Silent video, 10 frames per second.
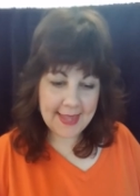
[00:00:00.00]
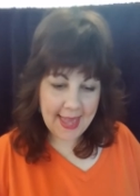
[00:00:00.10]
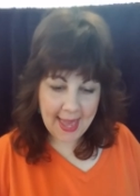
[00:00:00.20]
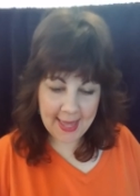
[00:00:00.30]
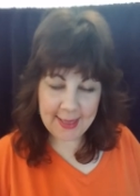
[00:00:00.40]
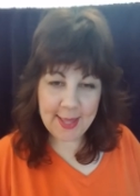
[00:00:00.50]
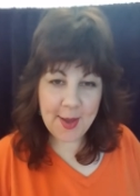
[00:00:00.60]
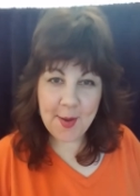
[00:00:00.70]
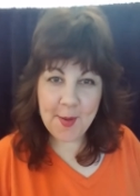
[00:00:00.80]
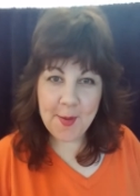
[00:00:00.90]

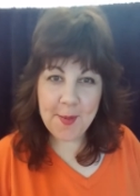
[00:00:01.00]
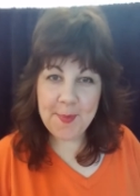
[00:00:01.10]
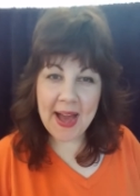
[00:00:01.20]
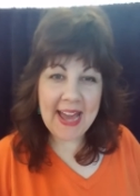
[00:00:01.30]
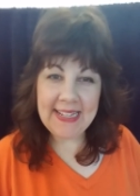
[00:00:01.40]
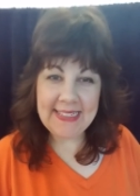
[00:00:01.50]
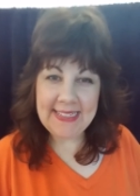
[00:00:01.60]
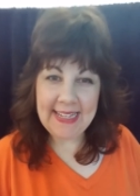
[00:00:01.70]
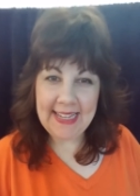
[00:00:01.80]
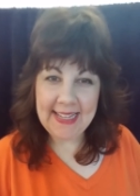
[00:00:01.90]
Hello,
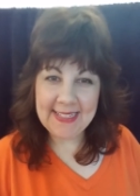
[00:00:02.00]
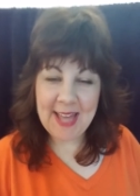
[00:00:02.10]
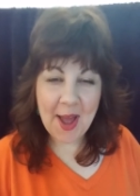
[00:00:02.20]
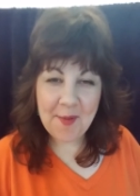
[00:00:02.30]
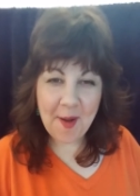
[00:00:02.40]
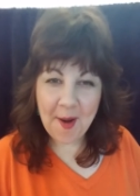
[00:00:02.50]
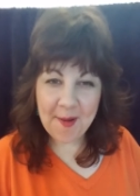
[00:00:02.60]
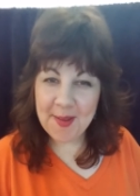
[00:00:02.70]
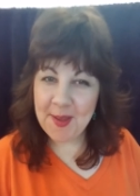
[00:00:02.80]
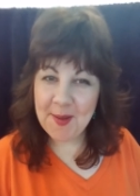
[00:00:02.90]
Pisces. How are
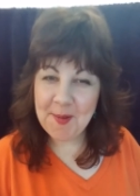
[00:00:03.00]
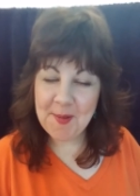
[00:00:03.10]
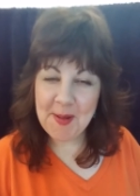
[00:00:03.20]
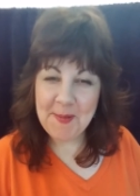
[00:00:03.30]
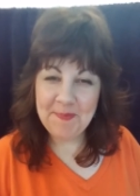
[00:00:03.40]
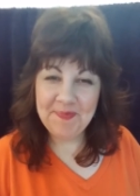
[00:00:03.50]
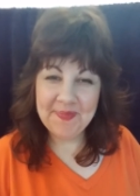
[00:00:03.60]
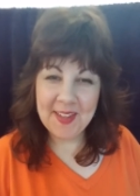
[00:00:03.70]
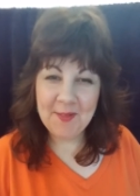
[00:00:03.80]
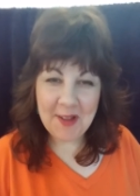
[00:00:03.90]
you?
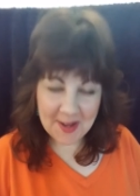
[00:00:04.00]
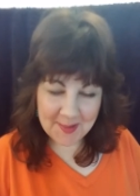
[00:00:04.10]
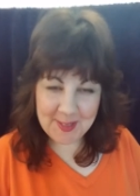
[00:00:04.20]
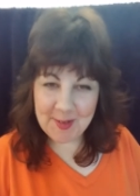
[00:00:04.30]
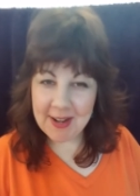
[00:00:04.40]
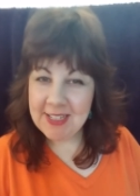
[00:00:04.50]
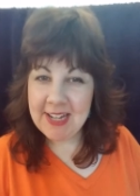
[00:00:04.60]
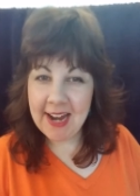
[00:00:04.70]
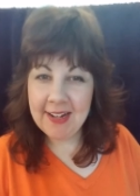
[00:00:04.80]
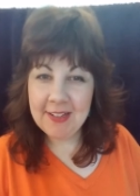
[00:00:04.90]
Welcome to our
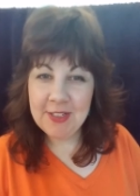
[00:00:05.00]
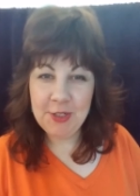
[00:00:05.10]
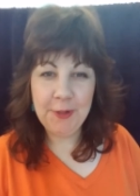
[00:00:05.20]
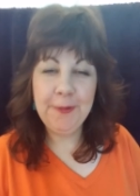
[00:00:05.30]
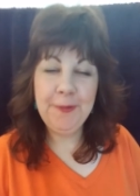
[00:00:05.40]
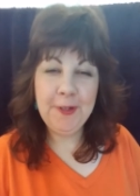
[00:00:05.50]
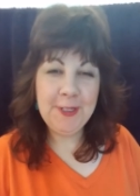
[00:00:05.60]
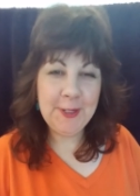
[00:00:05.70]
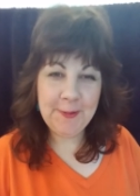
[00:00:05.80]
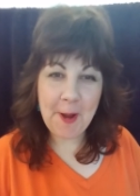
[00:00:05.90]
channel, Sugarfoot
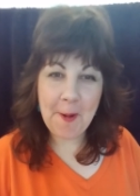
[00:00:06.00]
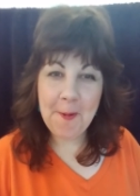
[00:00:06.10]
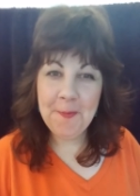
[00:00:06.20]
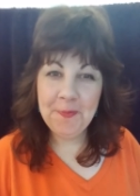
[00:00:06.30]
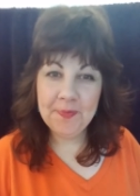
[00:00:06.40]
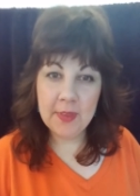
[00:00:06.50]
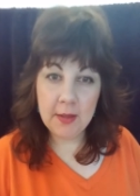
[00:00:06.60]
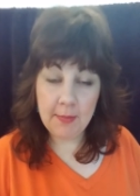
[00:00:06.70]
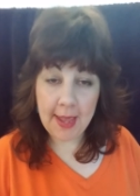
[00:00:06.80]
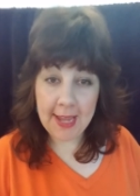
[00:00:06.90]
Tarot.
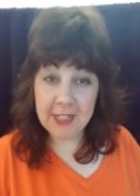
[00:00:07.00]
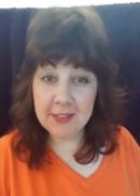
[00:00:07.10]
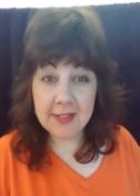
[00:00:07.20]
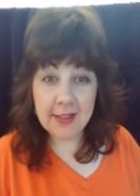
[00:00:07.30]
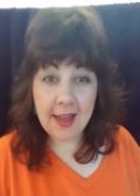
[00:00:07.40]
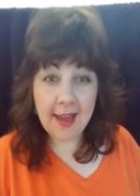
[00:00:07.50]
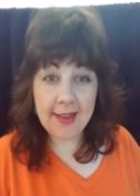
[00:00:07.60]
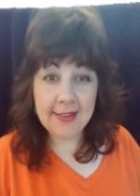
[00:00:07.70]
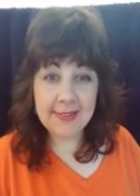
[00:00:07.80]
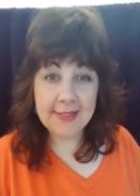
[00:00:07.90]
My angels and
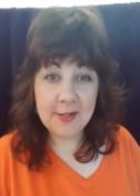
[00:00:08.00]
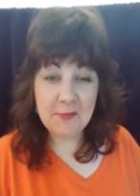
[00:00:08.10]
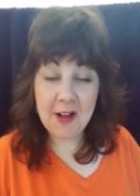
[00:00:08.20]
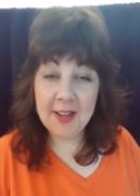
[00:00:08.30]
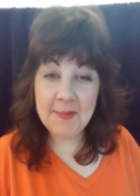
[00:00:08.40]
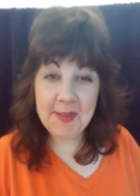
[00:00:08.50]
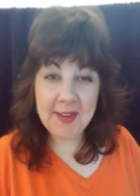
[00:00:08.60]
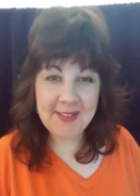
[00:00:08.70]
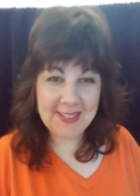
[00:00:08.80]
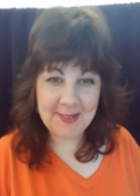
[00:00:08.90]
guides welcome you,
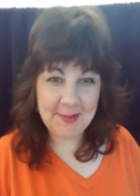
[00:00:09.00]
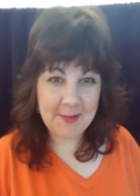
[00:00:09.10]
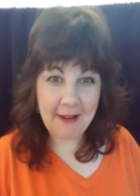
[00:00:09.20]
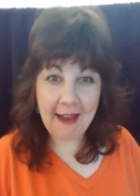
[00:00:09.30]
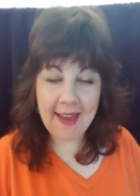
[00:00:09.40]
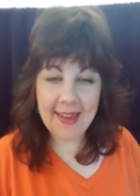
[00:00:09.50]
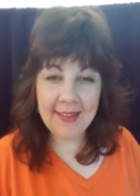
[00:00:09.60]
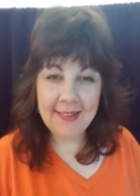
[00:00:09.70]
and so do I.